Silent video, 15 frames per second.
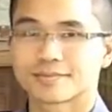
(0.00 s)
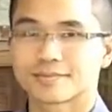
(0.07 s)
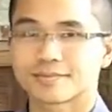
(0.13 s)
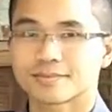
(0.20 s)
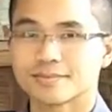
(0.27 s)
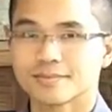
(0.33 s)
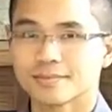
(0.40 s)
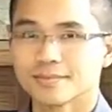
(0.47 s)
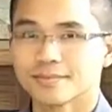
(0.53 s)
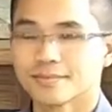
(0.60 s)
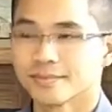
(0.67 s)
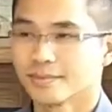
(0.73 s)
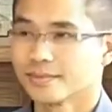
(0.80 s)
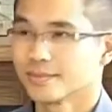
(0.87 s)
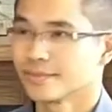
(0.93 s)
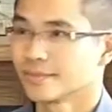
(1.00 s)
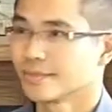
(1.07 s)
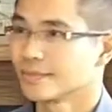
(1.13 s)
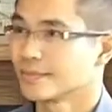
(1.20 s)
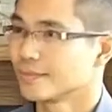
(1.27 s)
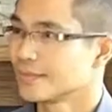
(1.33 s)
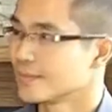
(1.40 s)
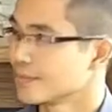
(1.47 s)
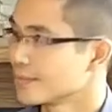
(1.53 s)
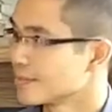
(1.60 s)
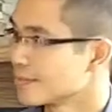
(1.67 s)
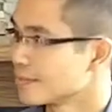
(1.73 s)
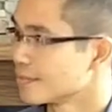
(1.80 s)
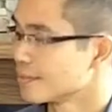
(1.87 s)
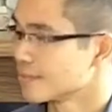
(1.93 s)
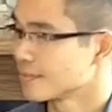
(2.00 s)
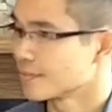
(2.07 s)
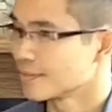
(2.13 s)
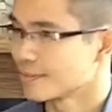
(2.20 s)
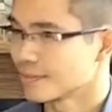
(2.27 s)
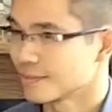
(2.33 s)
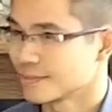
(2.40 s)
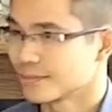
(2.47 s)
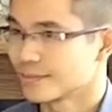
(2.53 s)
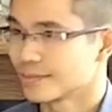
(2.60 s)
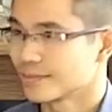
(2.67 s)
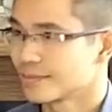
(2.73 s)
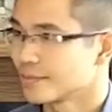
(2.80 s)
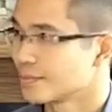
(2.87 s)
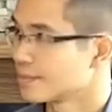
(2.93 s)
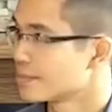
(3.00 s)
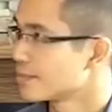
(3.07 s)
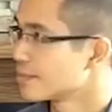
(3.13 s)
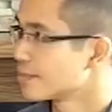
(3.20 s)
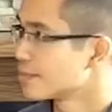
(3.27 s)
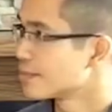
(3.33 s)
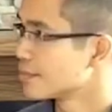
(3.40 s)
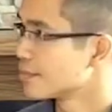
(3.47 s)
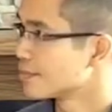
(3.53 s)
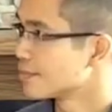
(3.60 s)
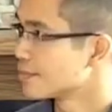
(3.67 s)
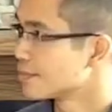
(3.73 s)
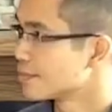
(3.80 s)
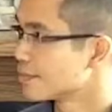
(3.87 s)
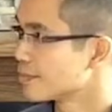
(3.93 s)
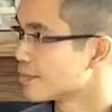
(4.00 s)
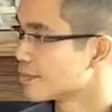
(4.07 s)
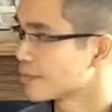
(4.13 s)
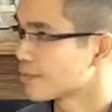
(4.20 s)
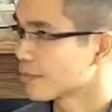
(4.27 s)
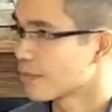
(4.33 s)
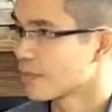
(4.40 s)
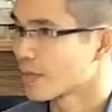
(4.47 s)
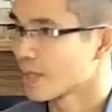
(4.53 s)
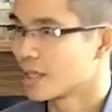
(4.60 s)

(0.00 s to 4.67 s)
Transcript: The person shown says nothing.